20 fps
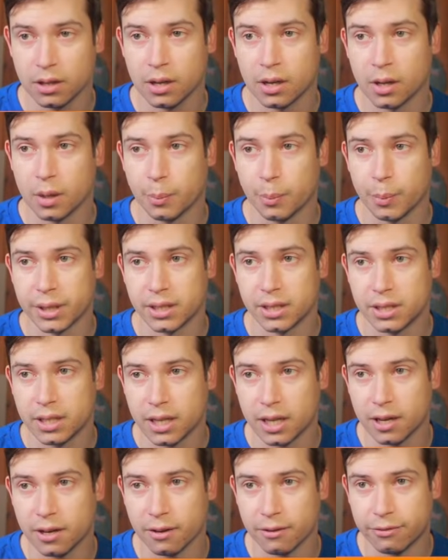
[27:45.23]
but
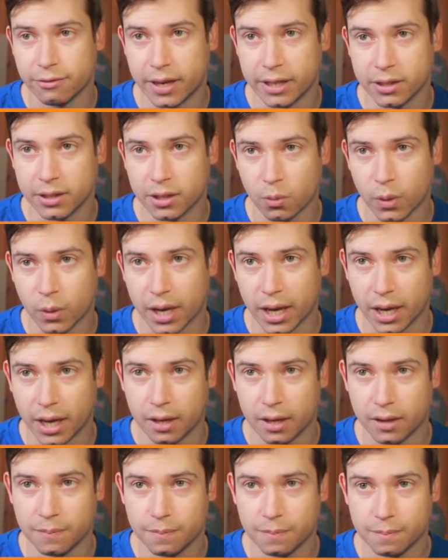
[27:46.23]
did find their
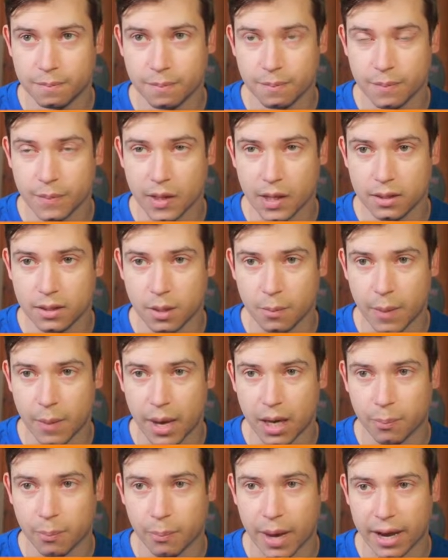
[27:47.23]
way to
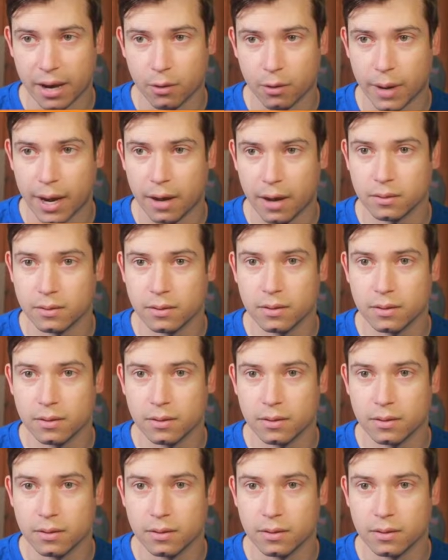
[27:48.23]
make it back around